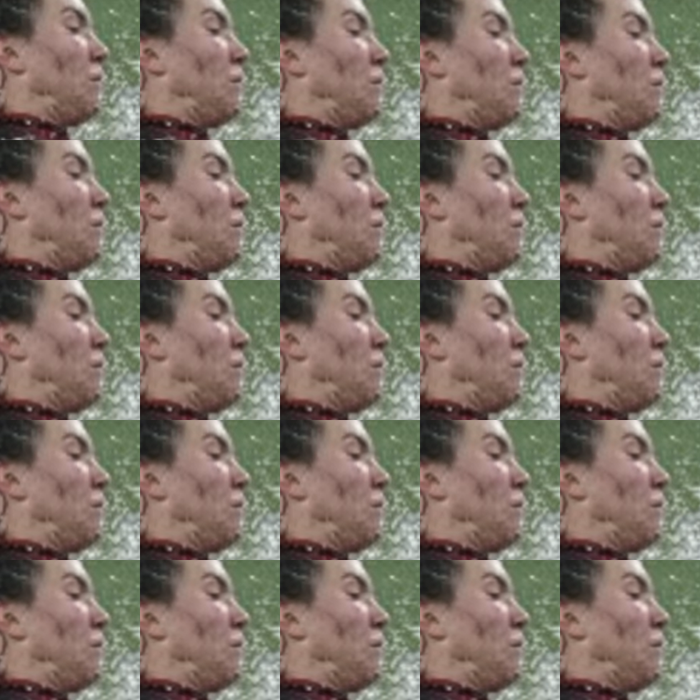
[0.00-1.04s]

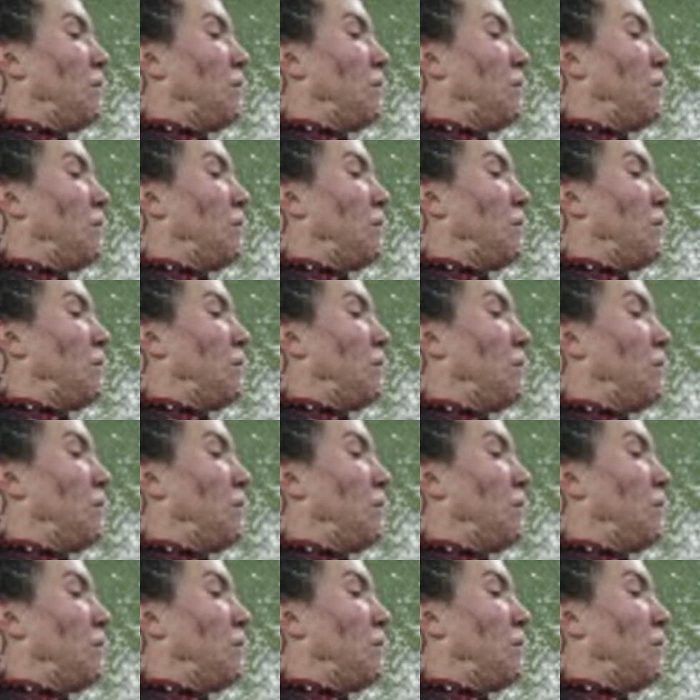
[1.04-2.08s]

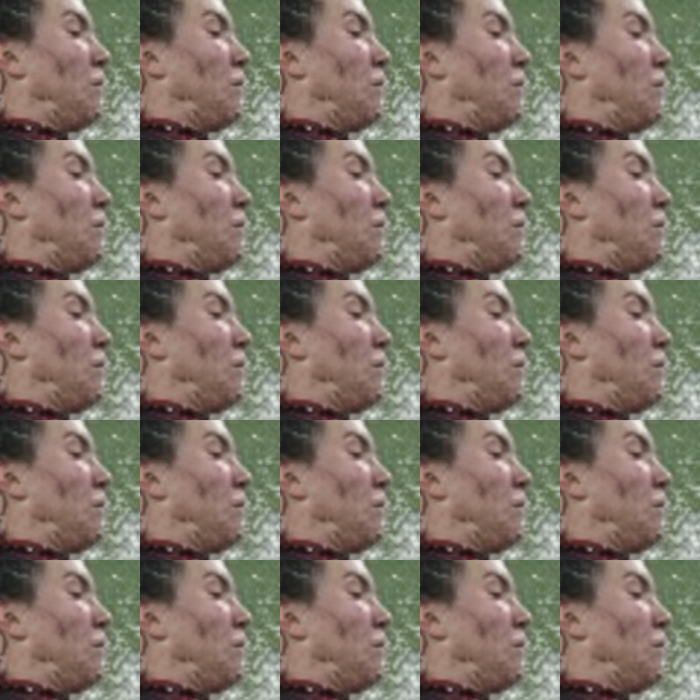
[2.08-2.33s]
[no speech]